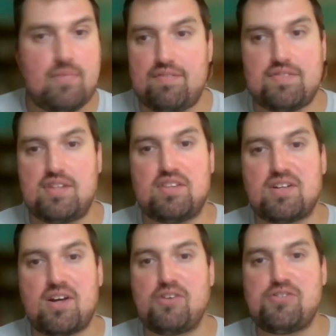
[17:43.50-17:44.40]
I've seen
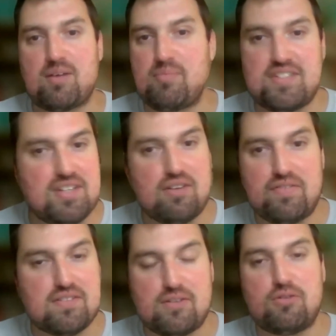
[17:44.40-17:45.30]
the contract
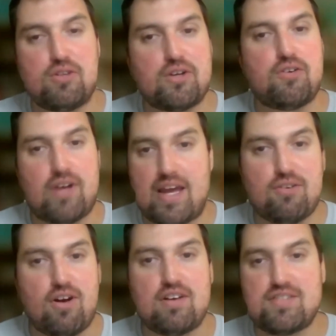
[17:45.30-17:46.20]
myself, it's literally
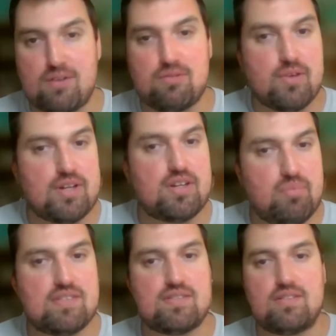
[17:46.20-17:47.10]
hand-crossed out, written
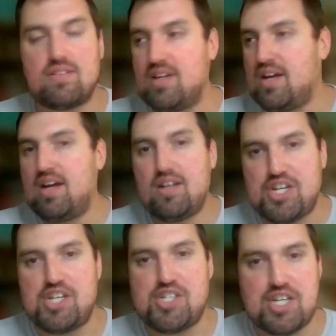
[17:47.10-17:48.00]
in pencil,
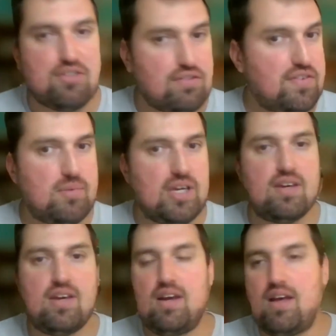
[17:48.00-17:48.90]
changing it to Vimy.
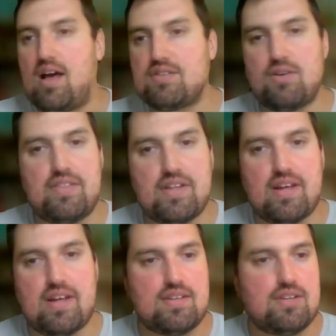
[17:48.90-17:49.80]
So I think
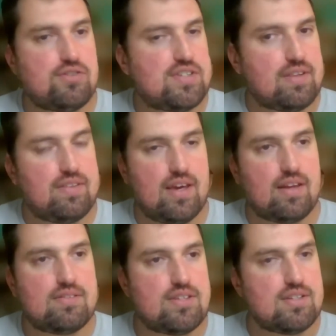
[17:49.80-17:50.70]
that's an interesting
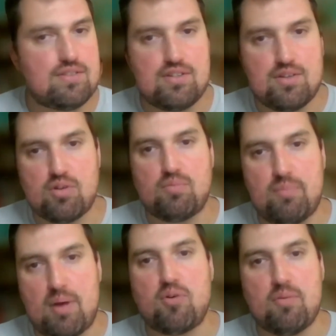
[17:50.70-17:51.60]
thing to
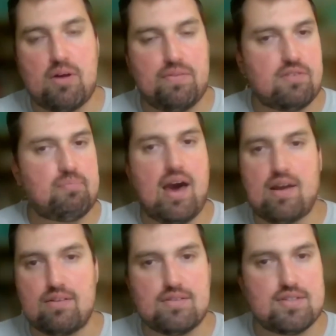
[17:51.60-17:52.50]
remember about this
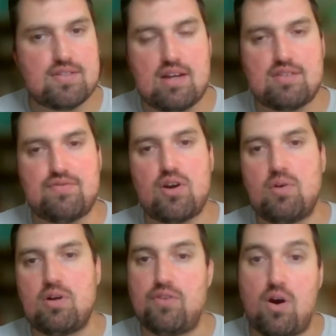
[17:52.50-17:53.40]
battle, is it's not as very
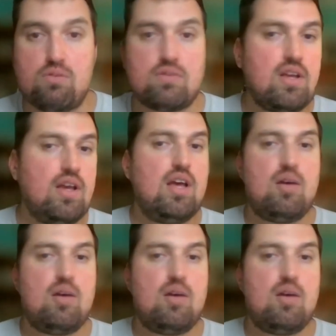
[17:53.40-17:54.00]
well known,